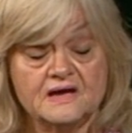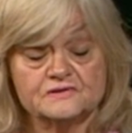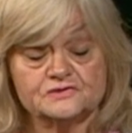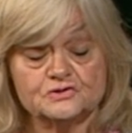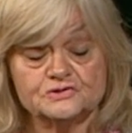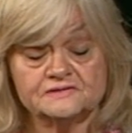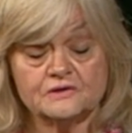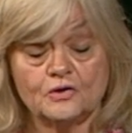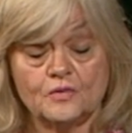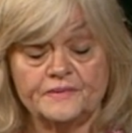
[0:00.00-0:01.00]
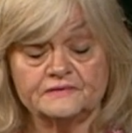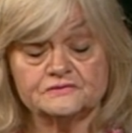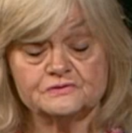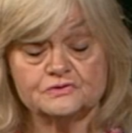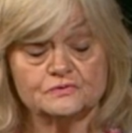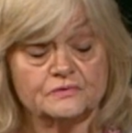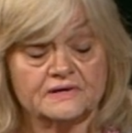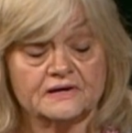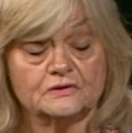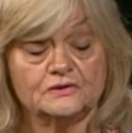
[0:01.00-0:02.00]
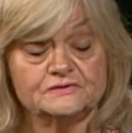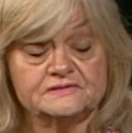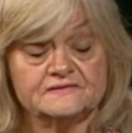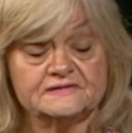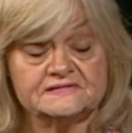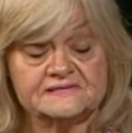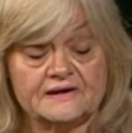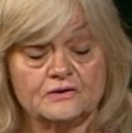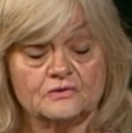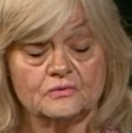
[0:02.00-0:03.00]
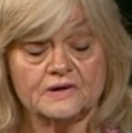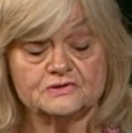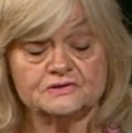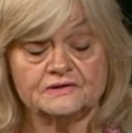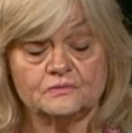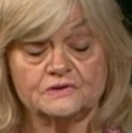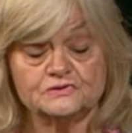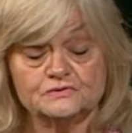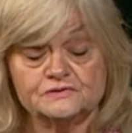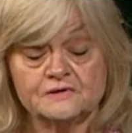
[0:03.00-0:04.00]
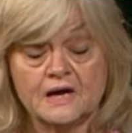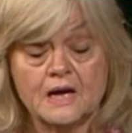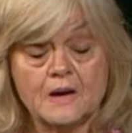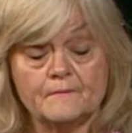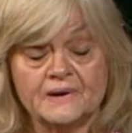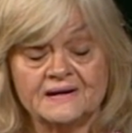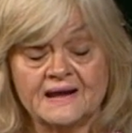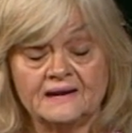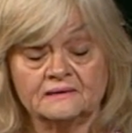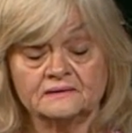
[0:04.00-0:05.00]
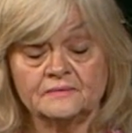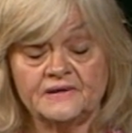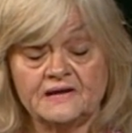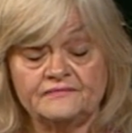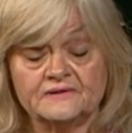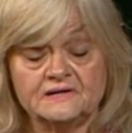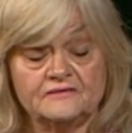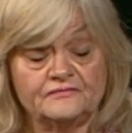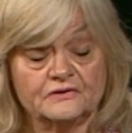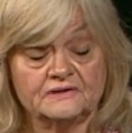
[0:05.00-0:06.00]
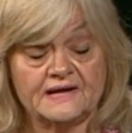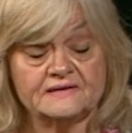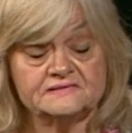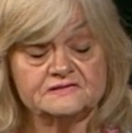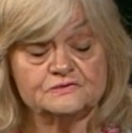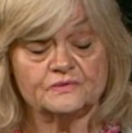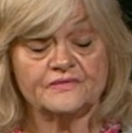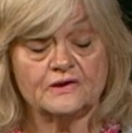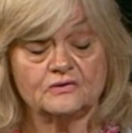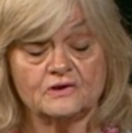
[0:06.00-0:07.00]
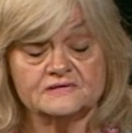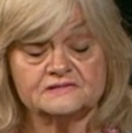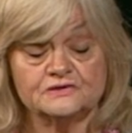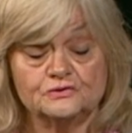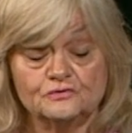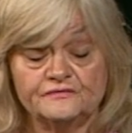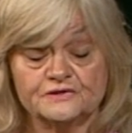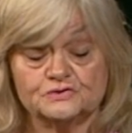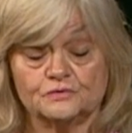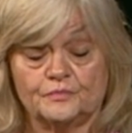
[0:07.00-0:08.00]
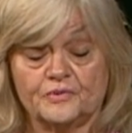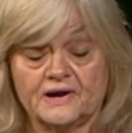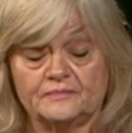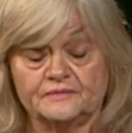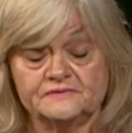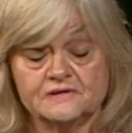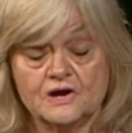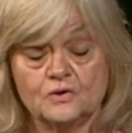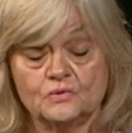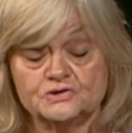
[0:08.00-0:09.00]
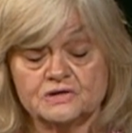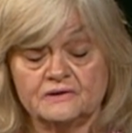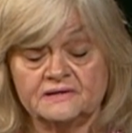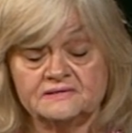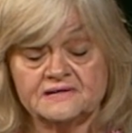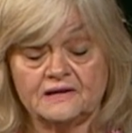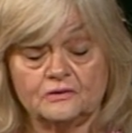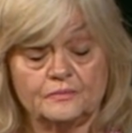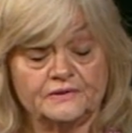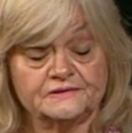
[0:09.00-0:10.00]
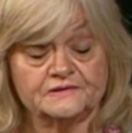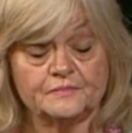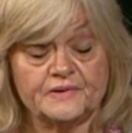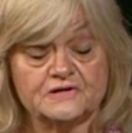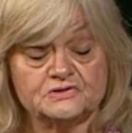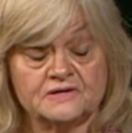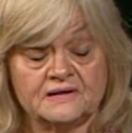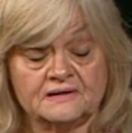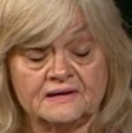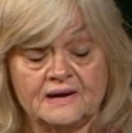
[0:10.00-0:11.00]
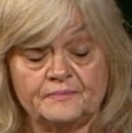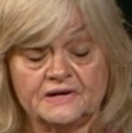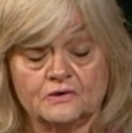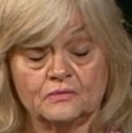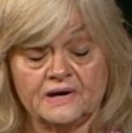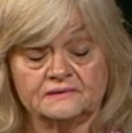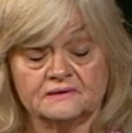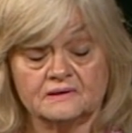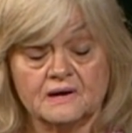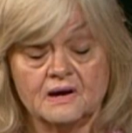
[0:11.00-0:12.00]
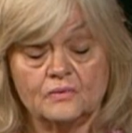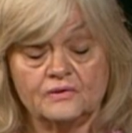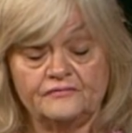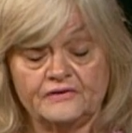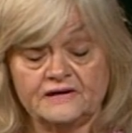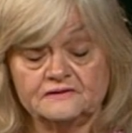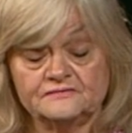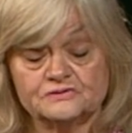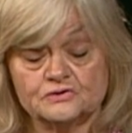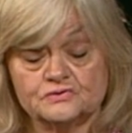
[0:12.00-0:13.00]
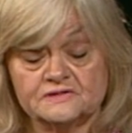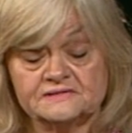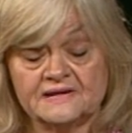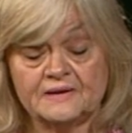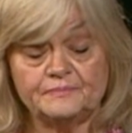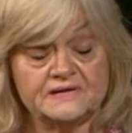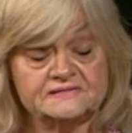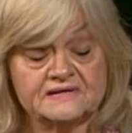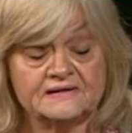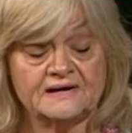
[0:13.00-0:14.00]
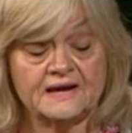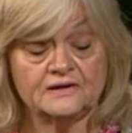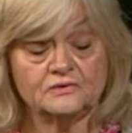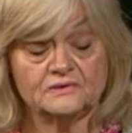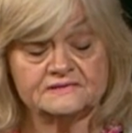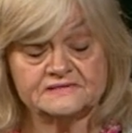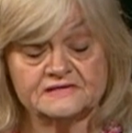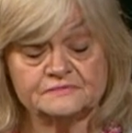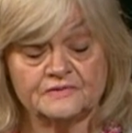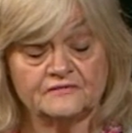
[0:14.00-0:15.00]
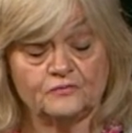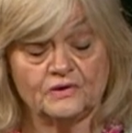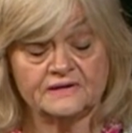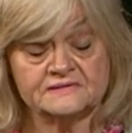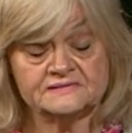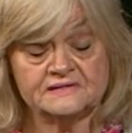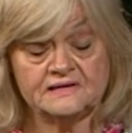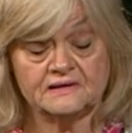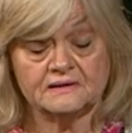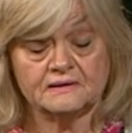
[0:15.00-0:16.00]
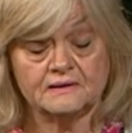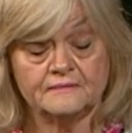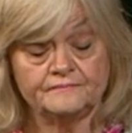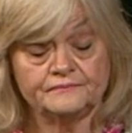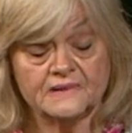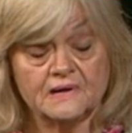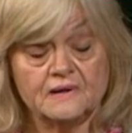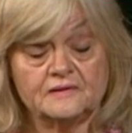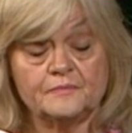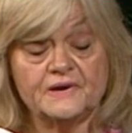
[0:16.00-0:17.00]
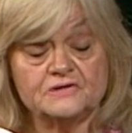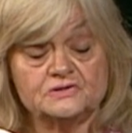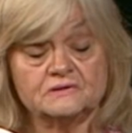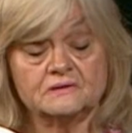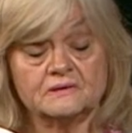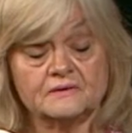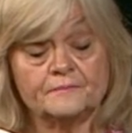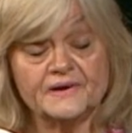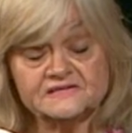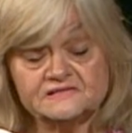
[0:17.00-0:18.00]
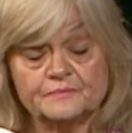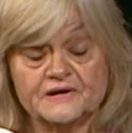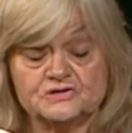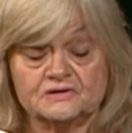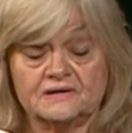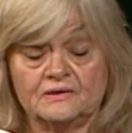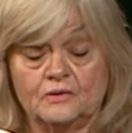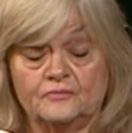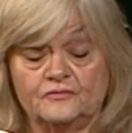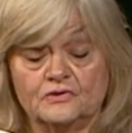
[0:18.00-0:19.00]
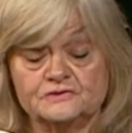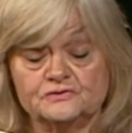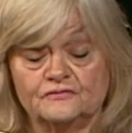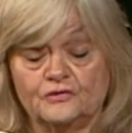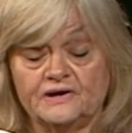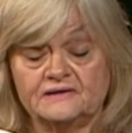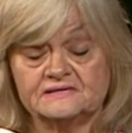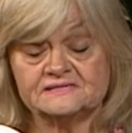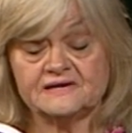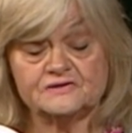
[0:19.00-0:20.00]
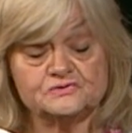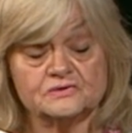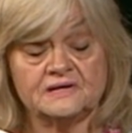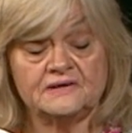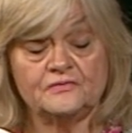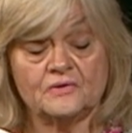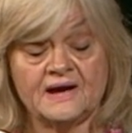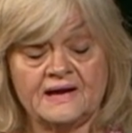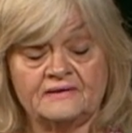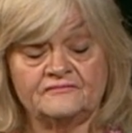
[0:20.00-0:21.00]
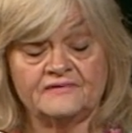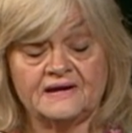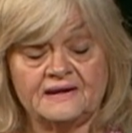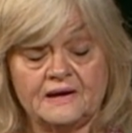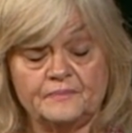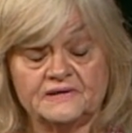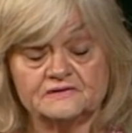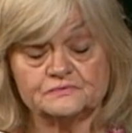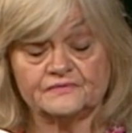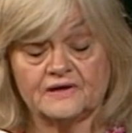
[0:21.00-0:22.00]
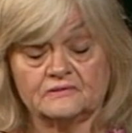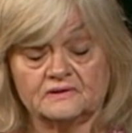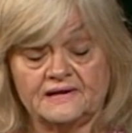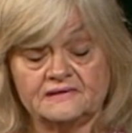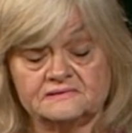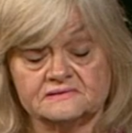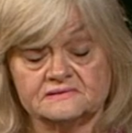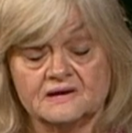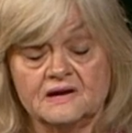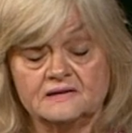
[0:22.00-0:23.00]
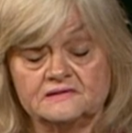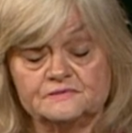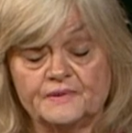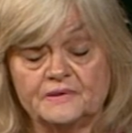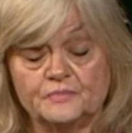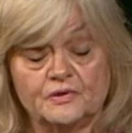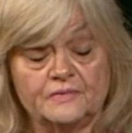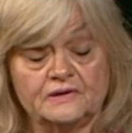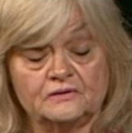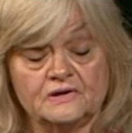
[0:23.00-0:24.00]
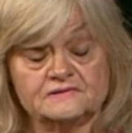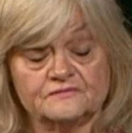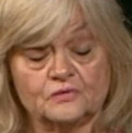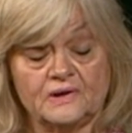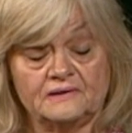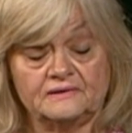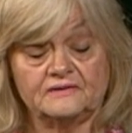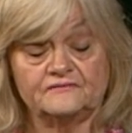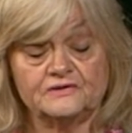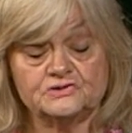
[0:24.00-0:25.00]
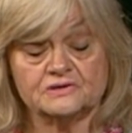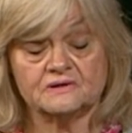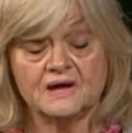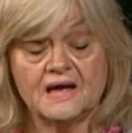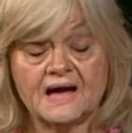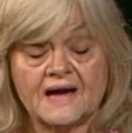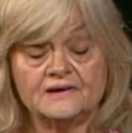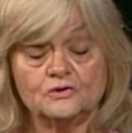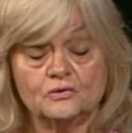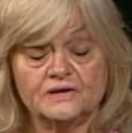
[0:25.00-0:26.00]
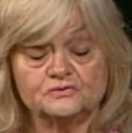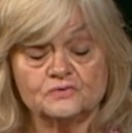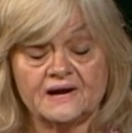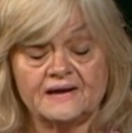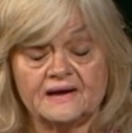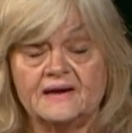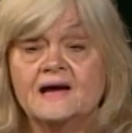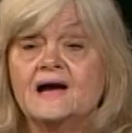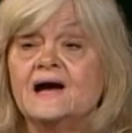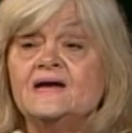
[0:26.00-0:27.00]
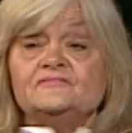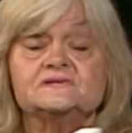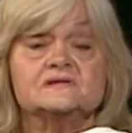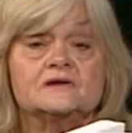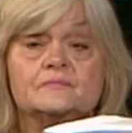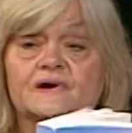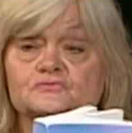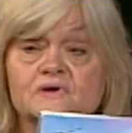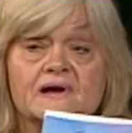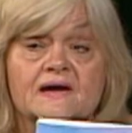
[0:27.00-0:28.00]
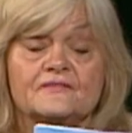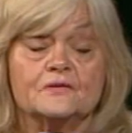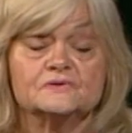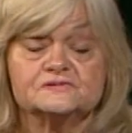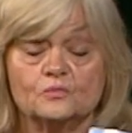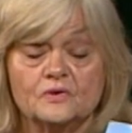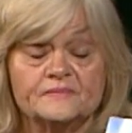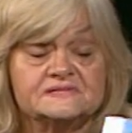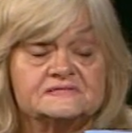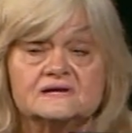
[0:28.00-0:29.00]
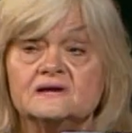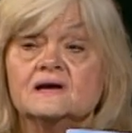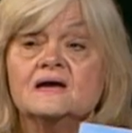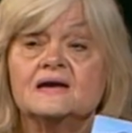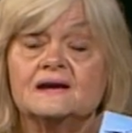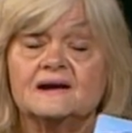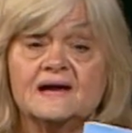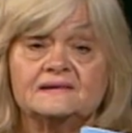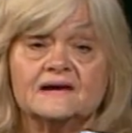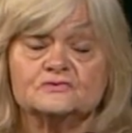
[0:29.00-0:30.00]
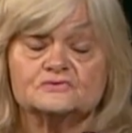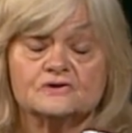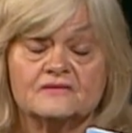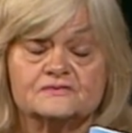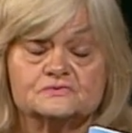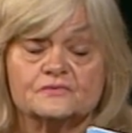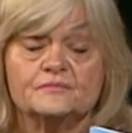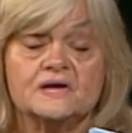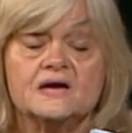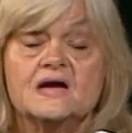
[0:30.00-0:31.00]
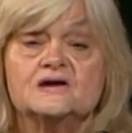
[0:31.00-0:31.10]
Surgeons are hoping the surgery will get close to the desired correction and reduce, but not eliminate the need for glasses without causing new visual problems, which are intolerable to the patient and cannot be corrected. Refractive surgery is not based on an accurate assessment of what is needed. The best the patient can hope for is to avoid a disaster in either eye and find happiness without glasses, despite permanent loss of quality of vision. Ongoing dry eye. I have to tell you about dry eye. There was a woman sitting in an eye doctor's office with me.